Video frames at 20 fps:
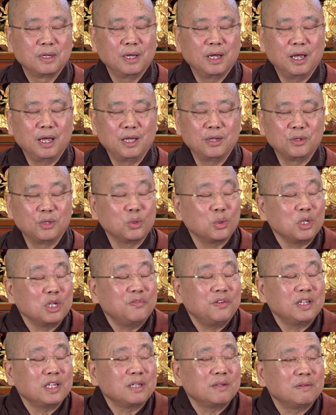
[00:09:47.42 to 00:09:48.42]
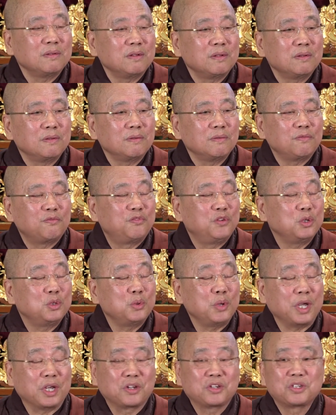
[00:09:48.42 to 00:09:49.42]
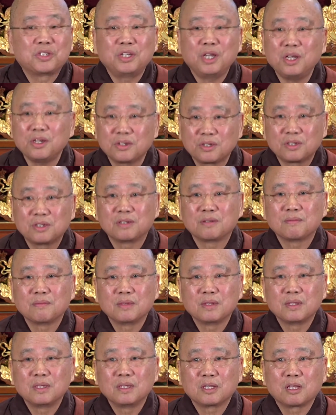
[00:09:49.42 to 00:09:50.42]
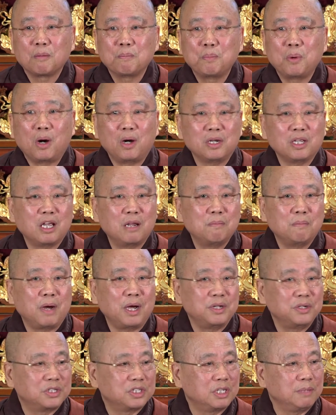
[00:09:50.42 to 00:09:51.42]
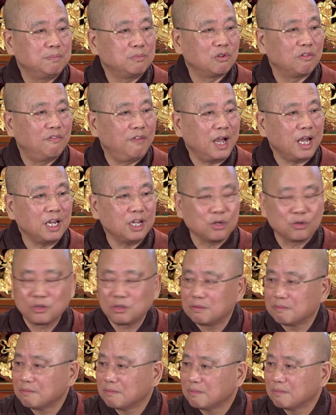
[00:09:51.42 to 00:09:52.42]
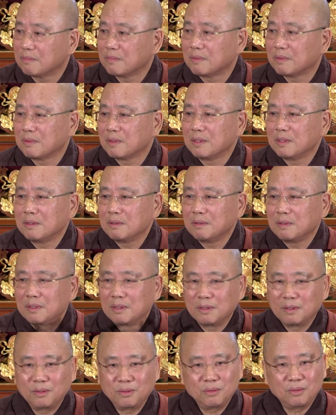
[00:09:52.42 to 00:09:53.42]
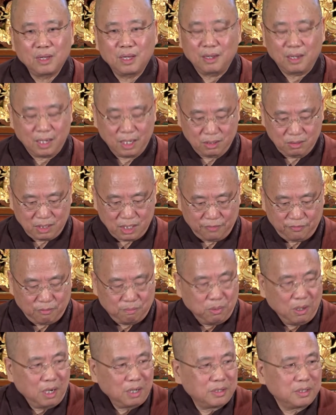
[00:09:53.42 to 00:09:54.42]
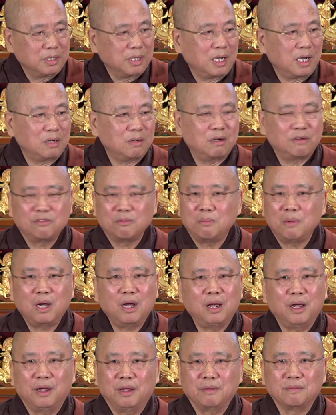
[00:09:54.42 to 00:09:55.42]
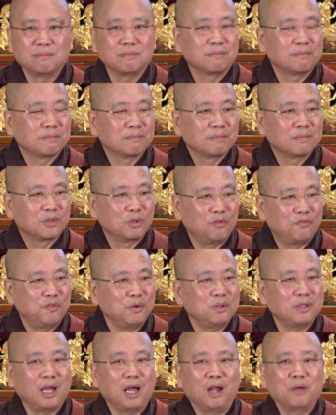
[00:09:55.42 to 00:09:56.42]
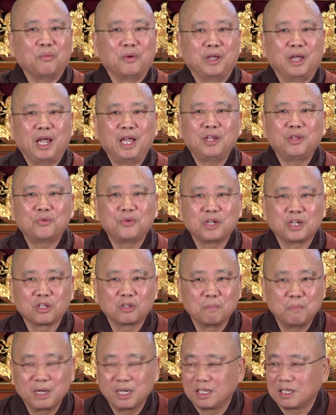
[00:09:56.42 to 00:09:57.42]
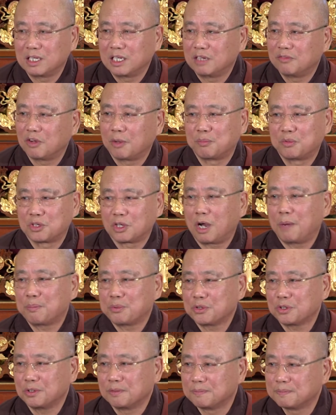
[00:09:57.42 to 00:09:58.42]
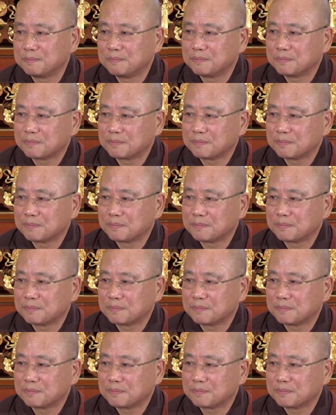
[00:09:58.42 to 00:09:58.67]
And you don't even feel you exist. The body and mind seem to vanish. I don't have a body. I don't have a mind. You feel that way, entering into meditative absorption.